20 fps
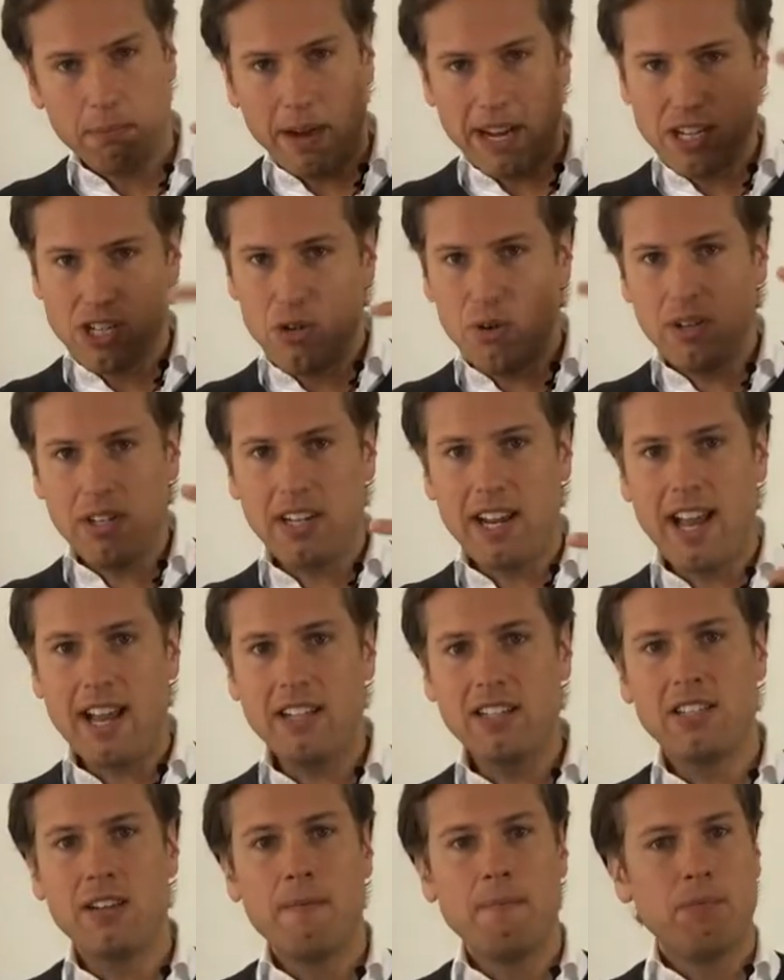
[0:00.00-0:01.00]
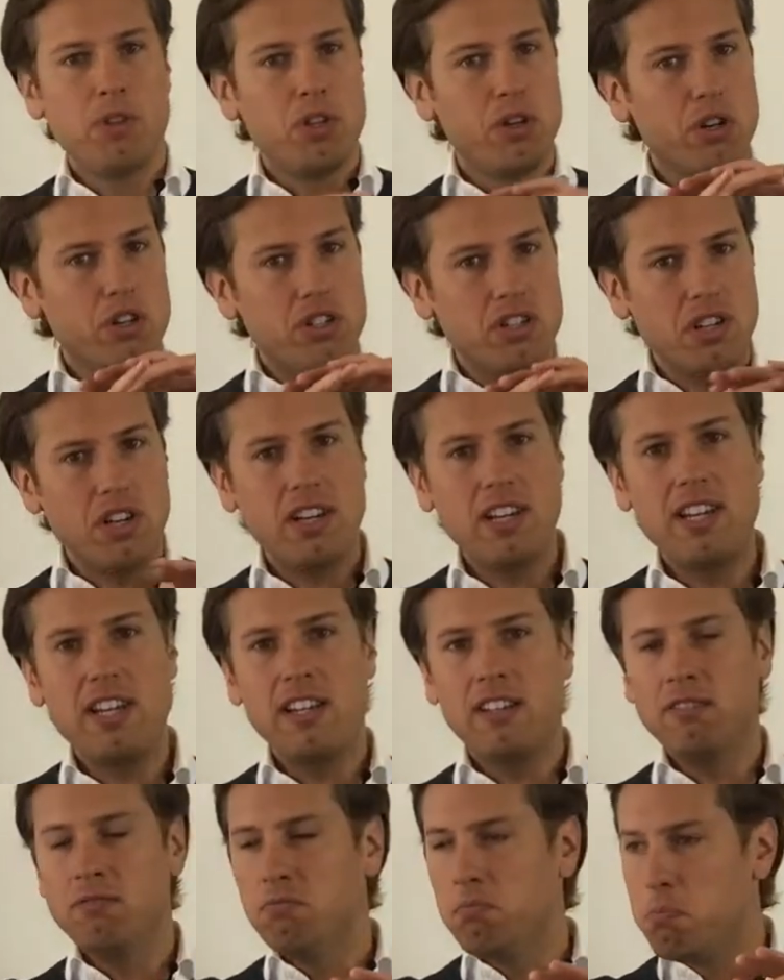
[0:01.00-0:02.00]
by doing that, you're
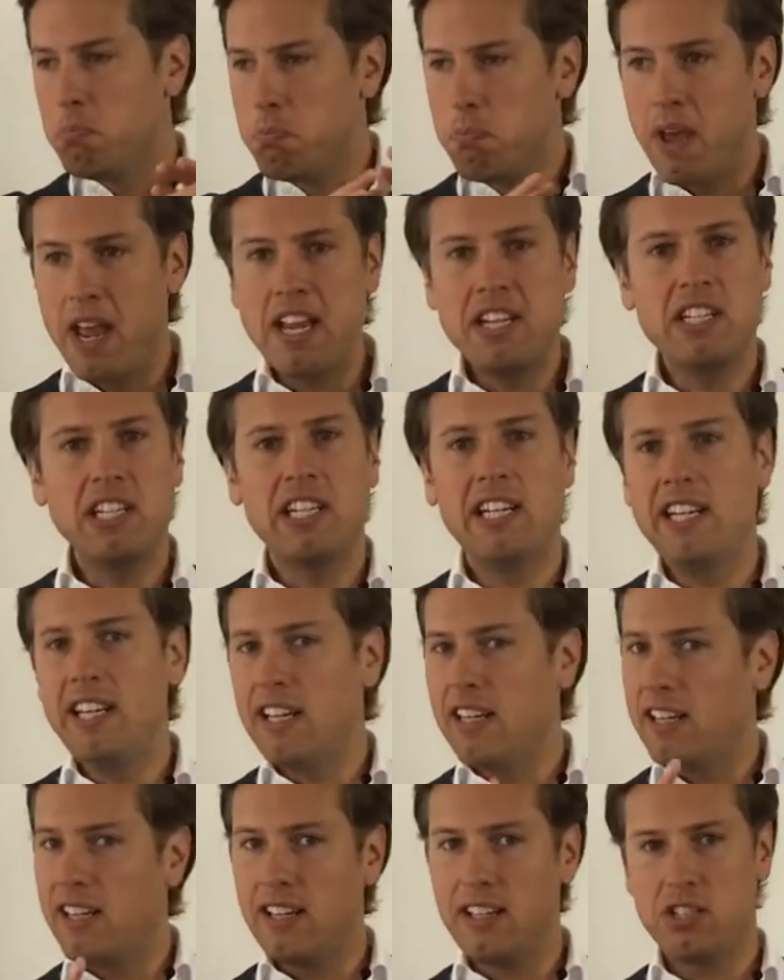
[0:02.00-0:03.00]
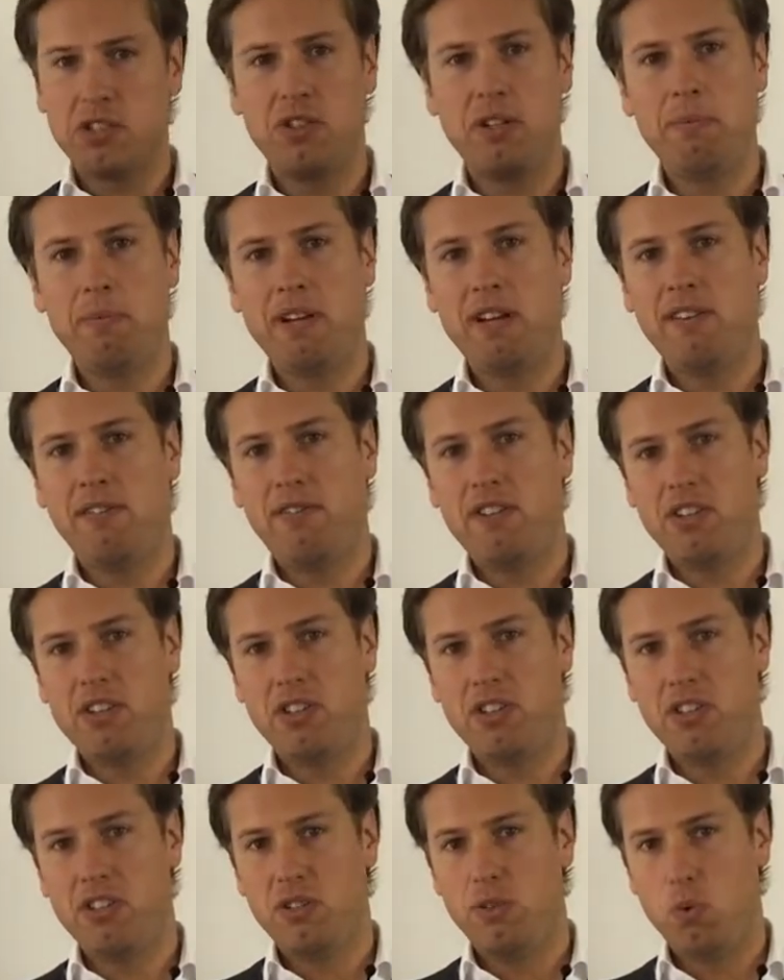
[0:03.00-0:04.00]
studying basically in an extremely
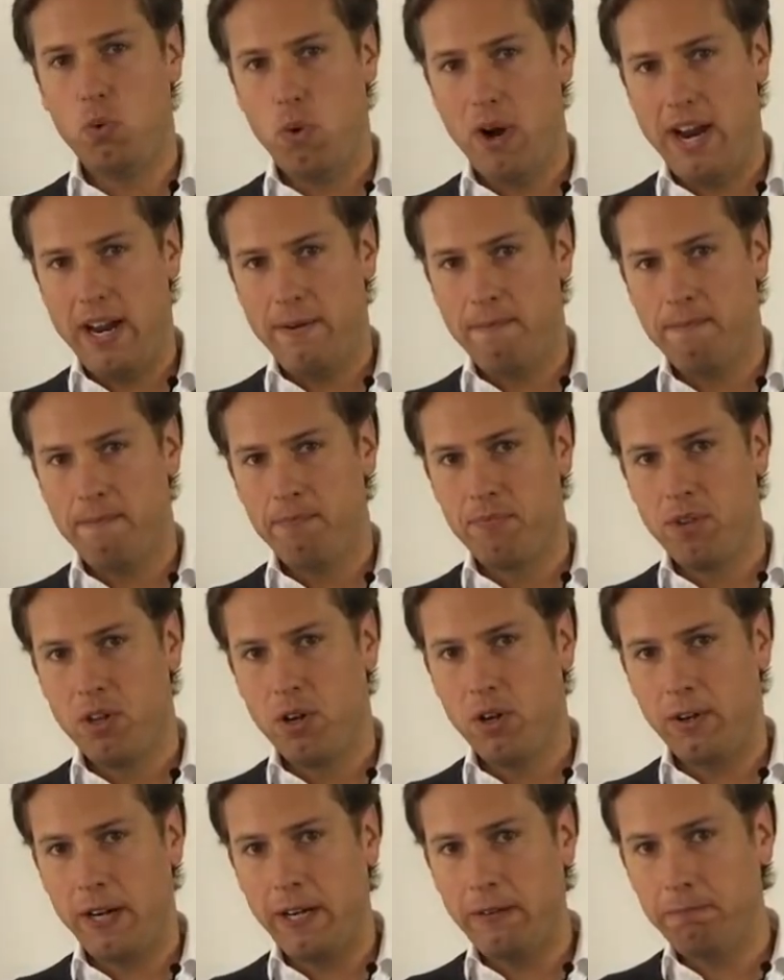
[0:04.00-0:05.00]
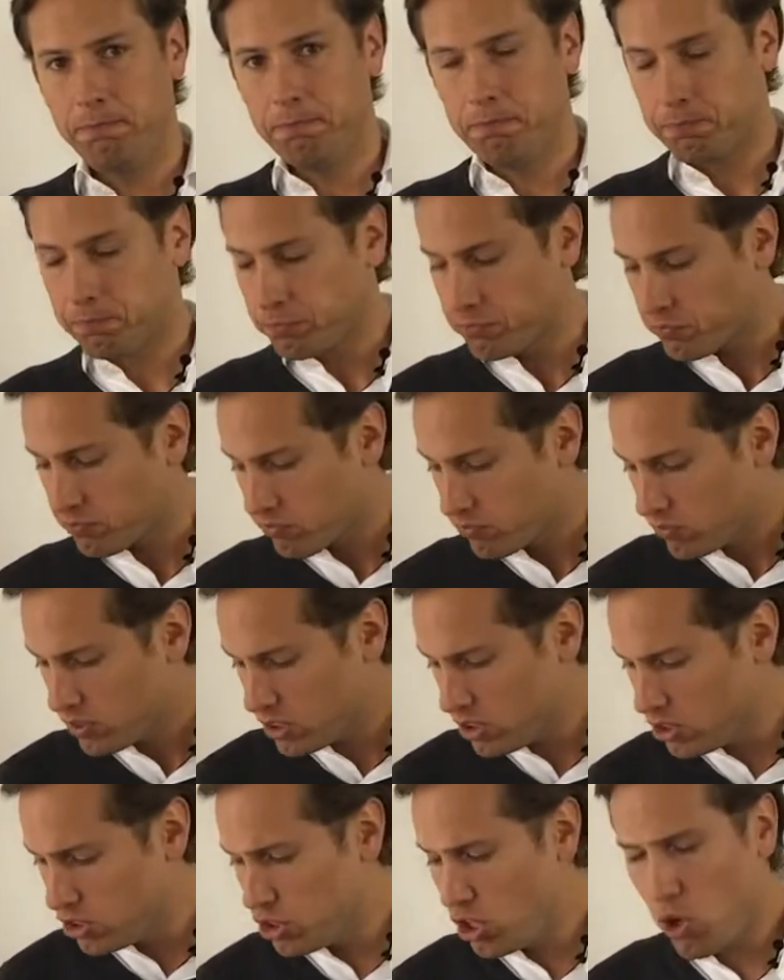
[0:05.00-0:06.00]
efficient way, okay?
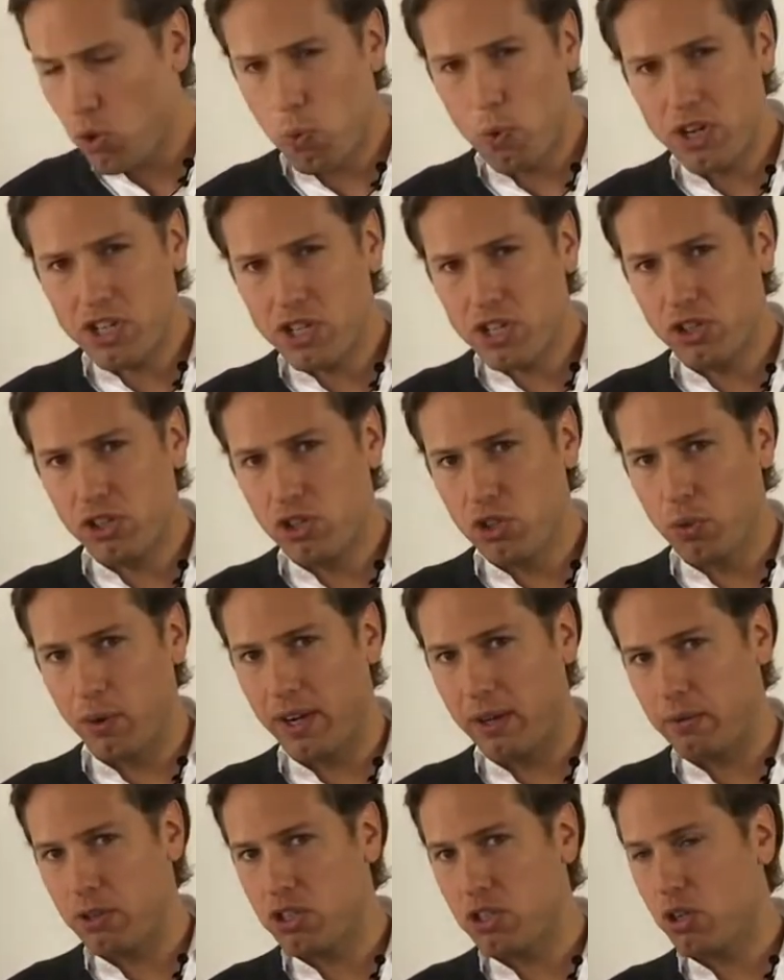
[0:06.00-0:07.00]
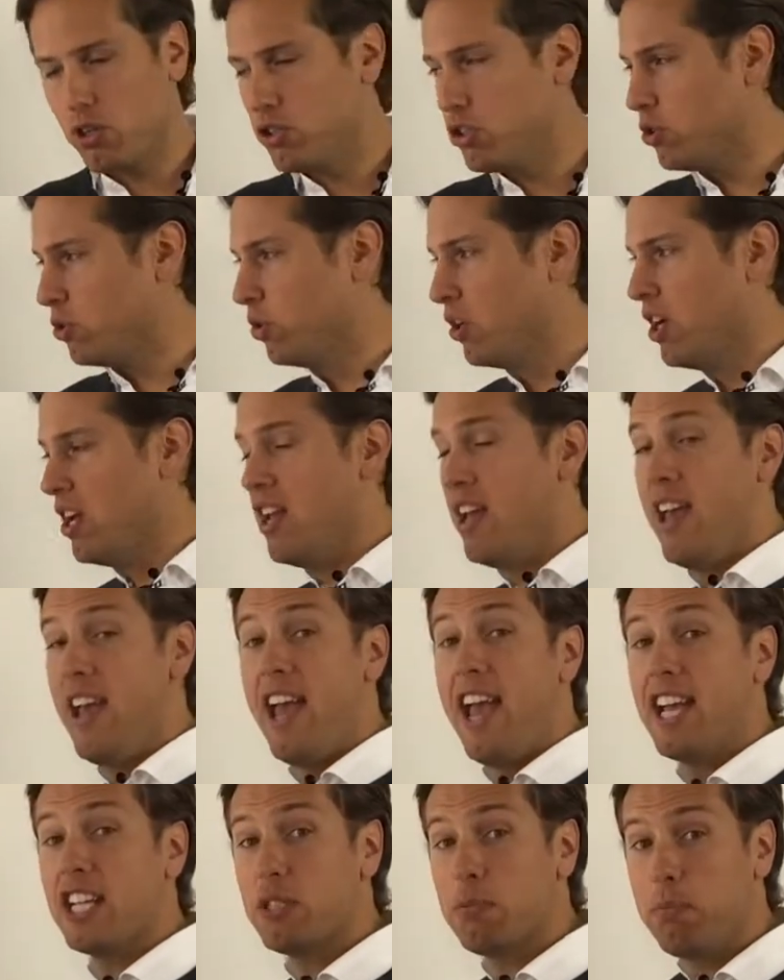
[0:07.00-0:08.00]
So what you're doing, I'm just going to
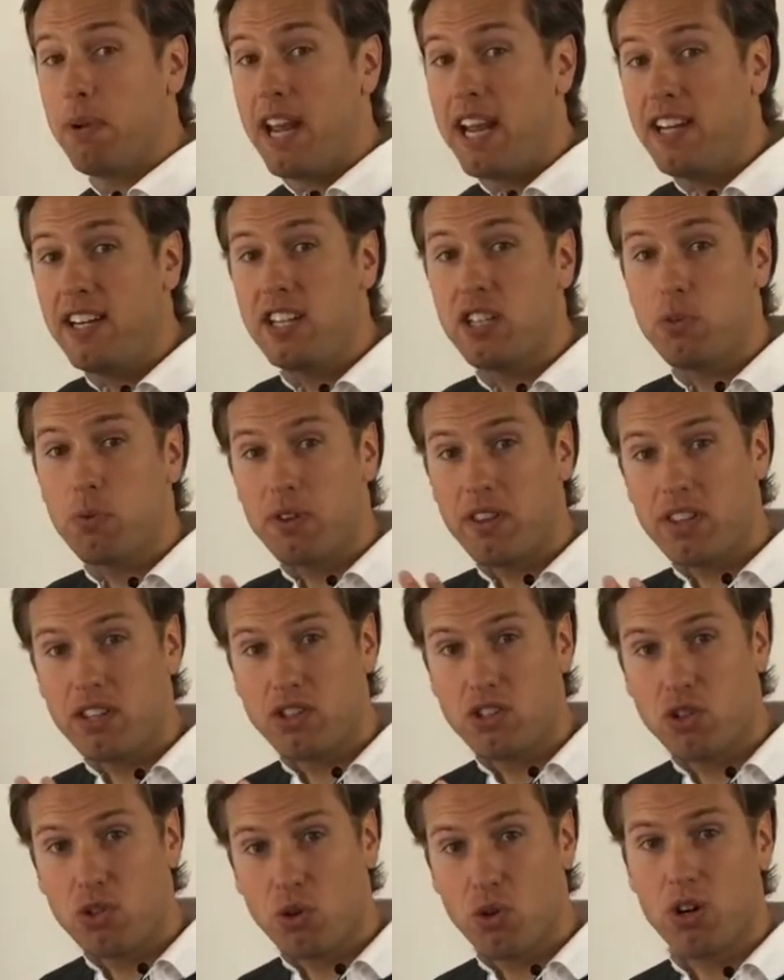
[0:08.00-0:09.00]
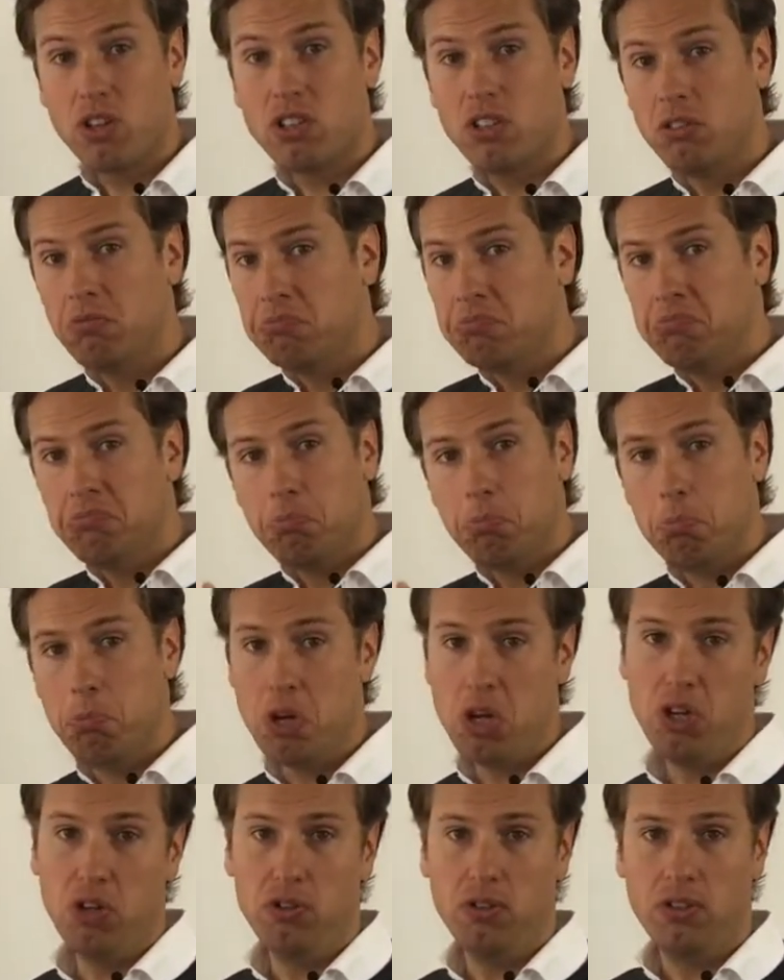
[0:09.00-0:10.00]
explain this with a short
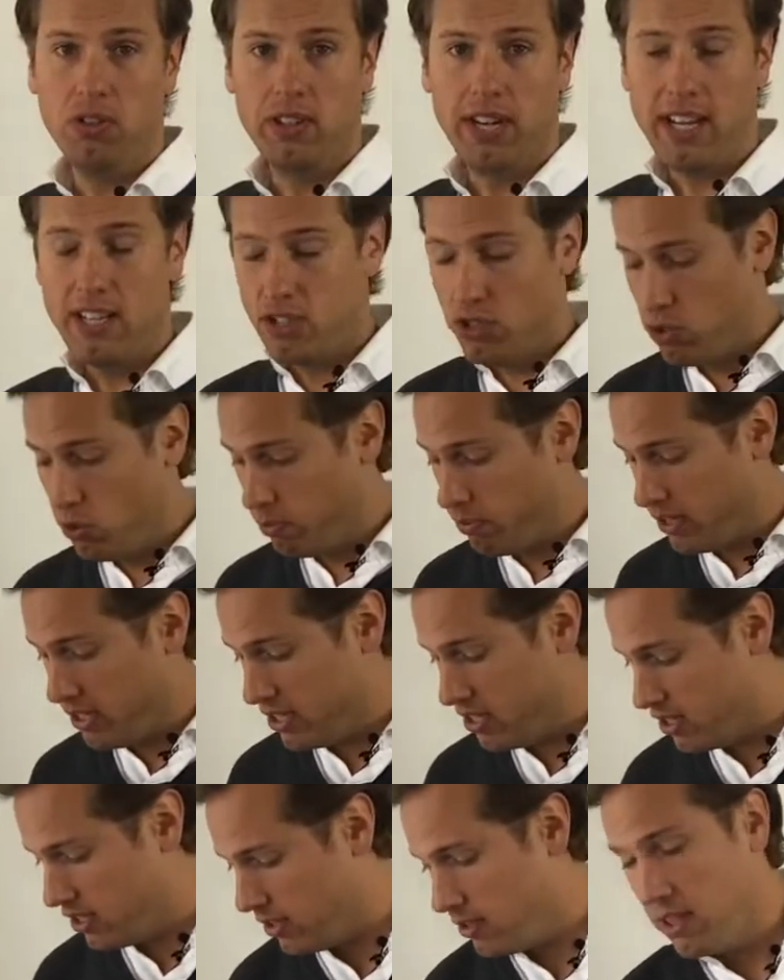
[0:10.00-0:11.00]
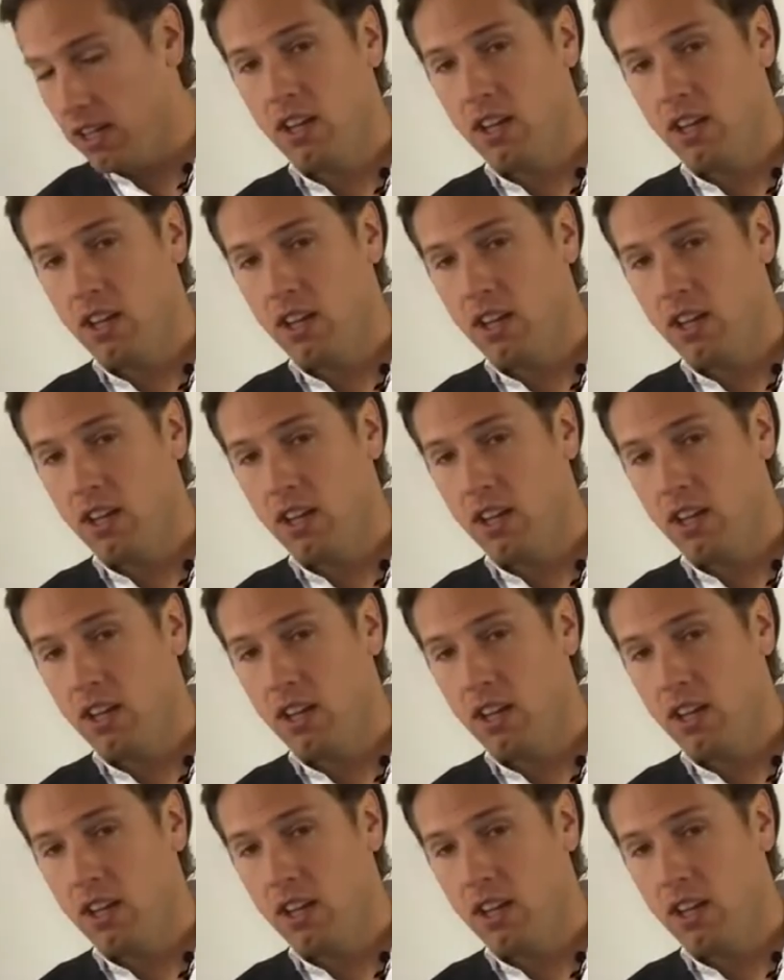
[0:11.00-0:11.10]
model, okay? It's super easy.